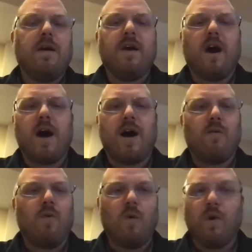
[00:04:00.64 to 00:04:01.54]

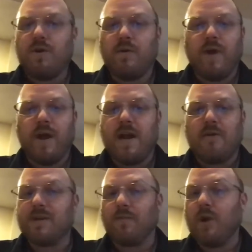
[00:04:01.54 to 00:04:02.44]
What we're doing right now
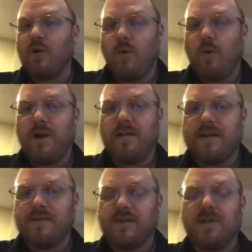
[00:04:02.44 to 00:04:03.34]
is I'm recording
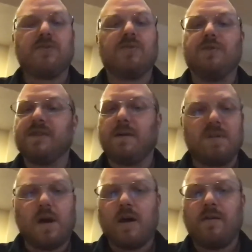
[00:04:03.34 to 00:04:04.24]
this. As soon as I'm
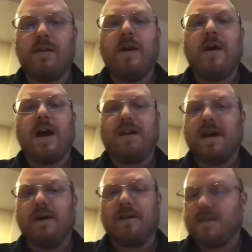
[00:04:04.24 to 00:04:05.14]
done, it
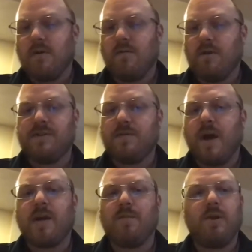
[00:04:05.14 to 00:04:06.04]
downloads to my
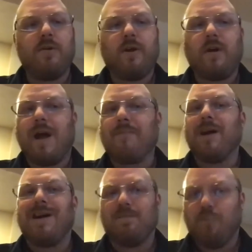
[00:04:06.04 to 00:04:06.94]
computer. I'm going
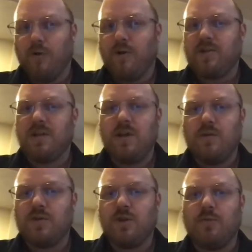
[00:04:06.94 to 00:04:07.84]
to upload it to
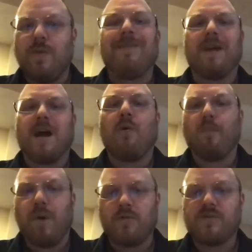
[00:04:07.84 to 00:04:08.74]
YouTube, and then I will
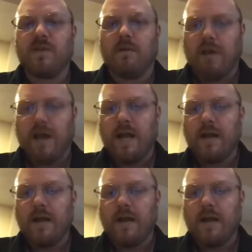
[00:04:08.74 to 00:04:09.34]
post the link.